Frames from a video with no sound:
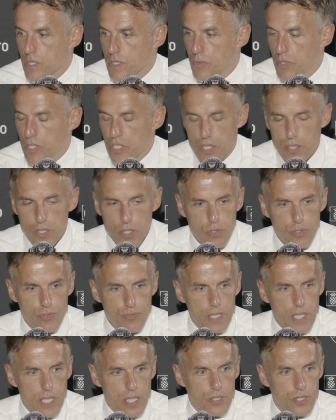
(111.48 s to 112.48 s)
which I thought was
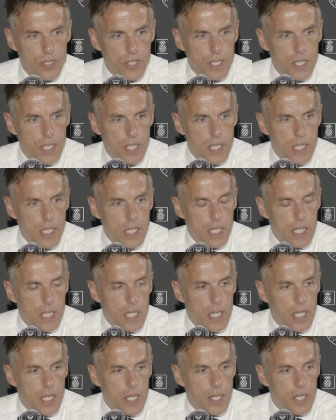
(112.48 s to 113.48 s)
really good.
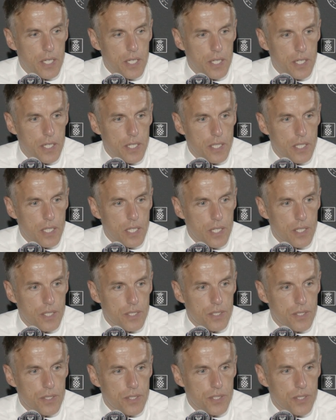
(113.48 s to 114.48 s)

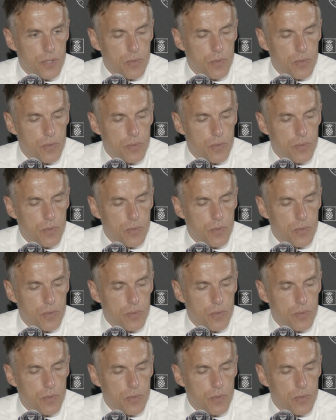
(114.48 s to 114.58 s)
And